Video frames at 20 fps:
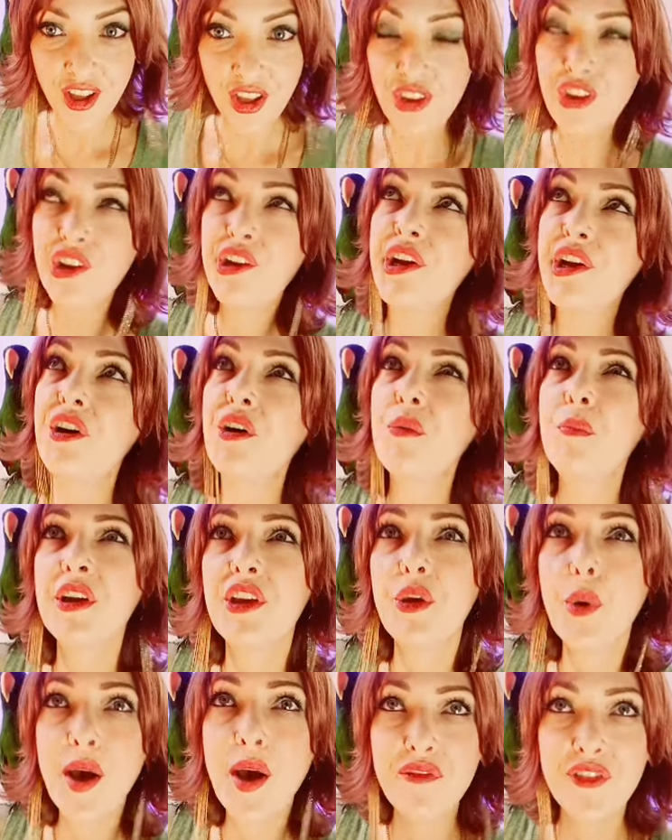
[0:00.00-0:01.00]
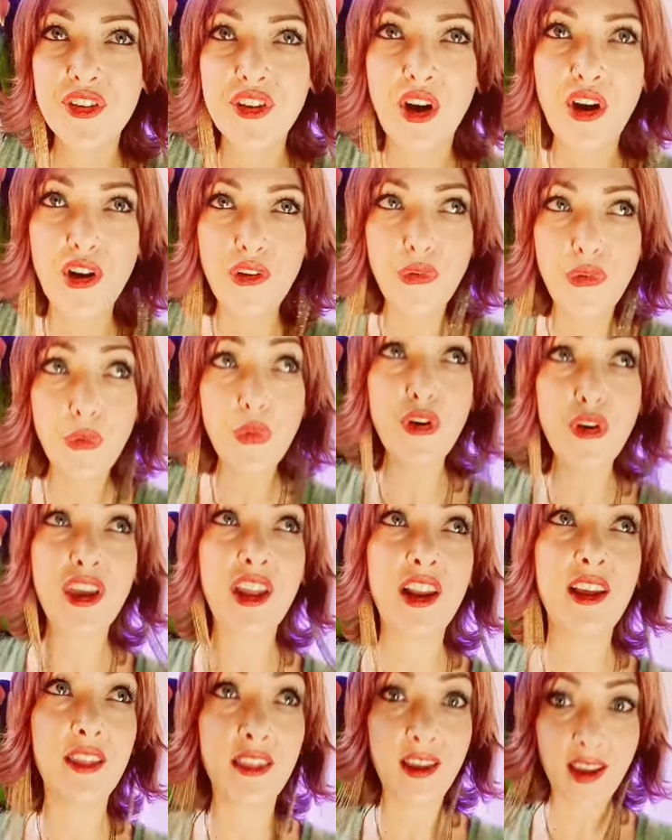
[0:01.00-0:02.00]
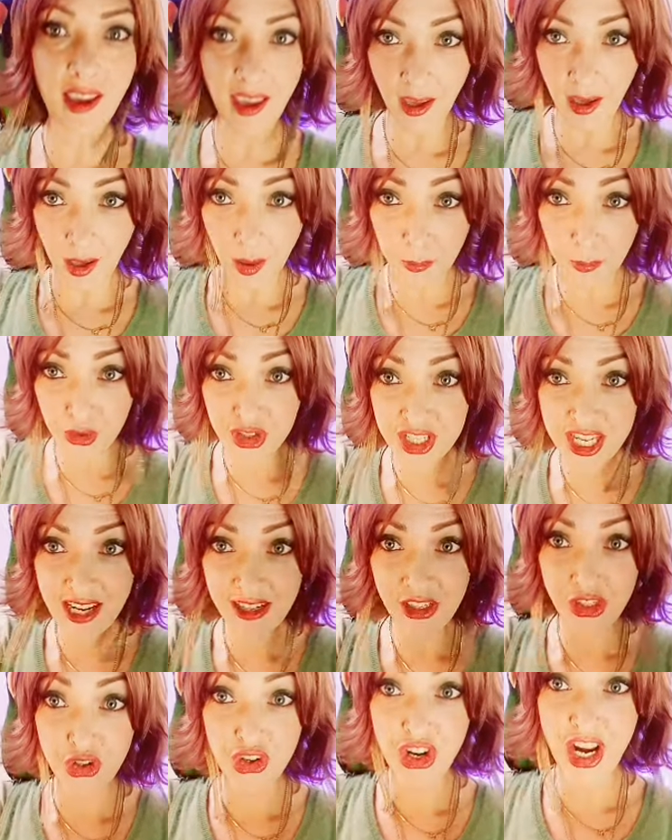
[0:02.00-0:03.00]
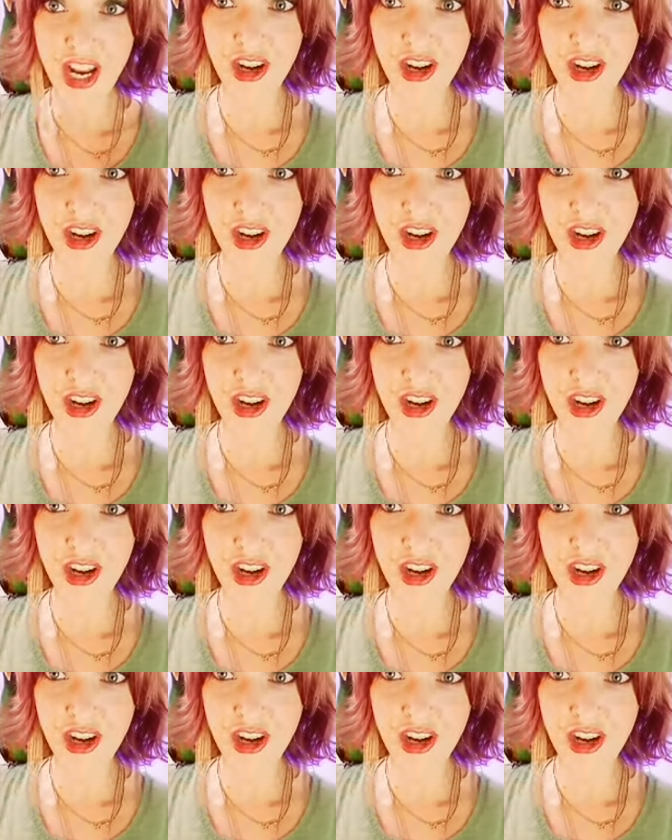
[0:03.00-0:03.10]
you know, but you have to also look at it that it can protect your